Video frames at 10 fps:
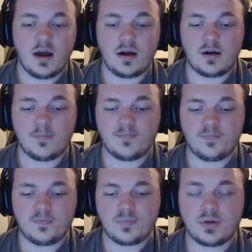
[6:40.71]

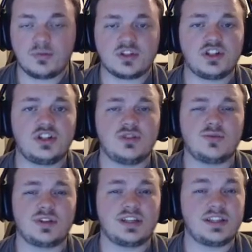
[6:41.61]
pretty much the shield
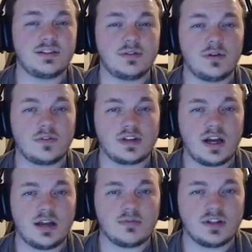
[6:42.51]
will heal over time,